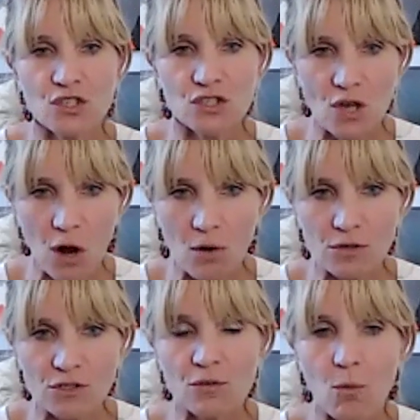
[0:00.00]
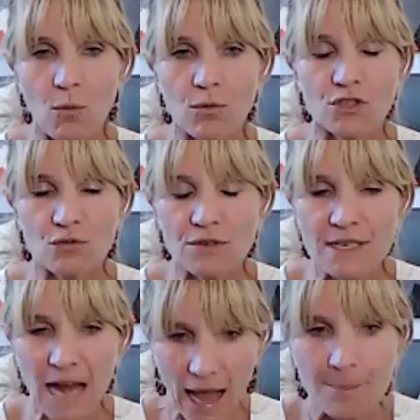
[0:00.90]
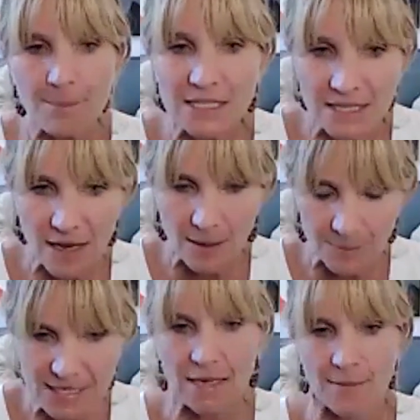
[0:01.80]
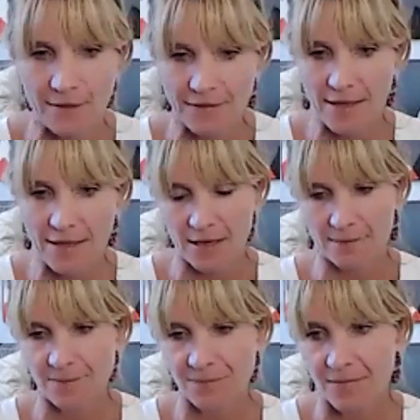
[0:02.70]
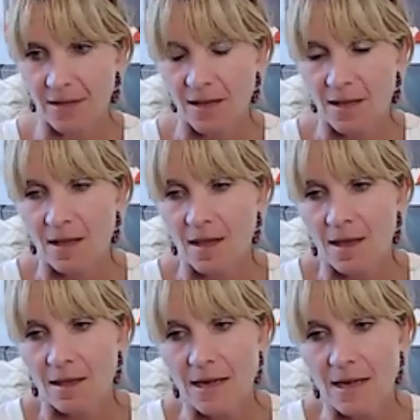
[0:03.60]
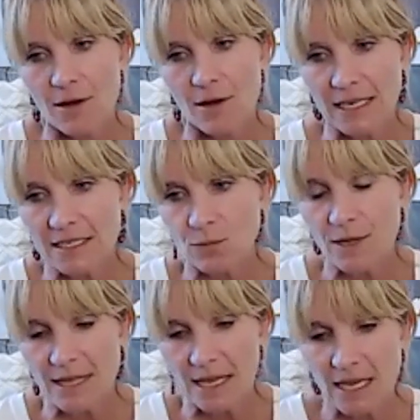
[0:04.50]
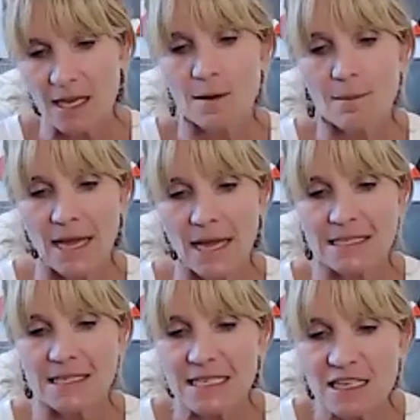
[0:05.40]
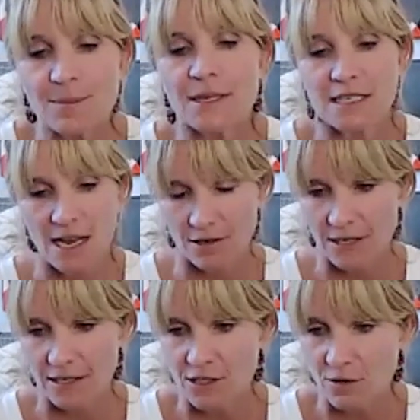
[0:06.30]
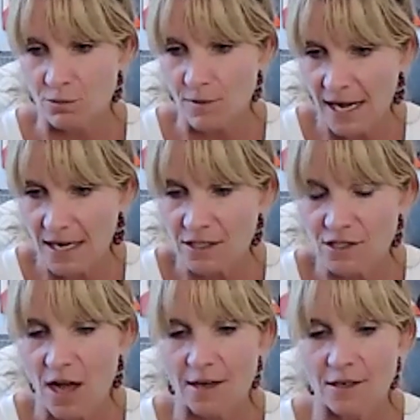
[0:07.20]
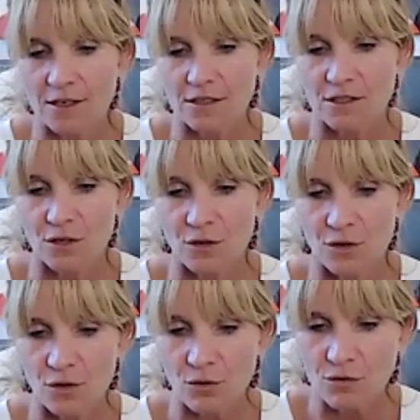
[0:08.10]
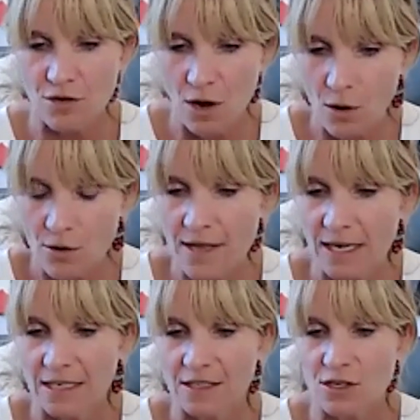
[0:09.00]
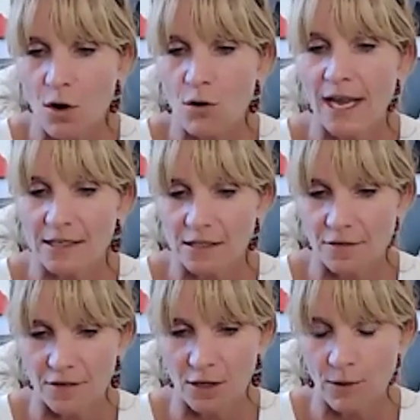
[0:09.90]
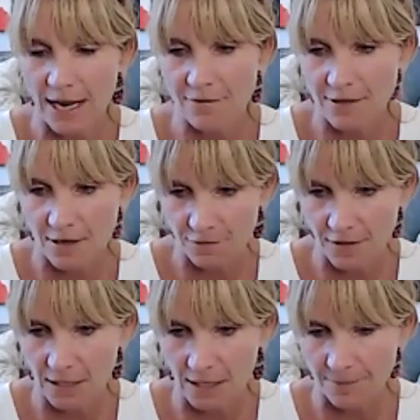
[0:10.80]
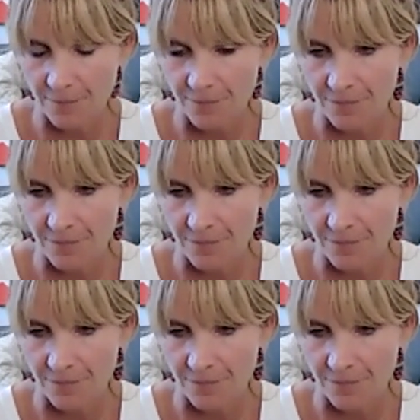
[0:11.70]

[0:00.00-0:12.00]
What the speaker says: so, do not be upset about that thing. Now, it is within my deep integrity to raise daughters who know that it is okay to feel whatever they're feeling,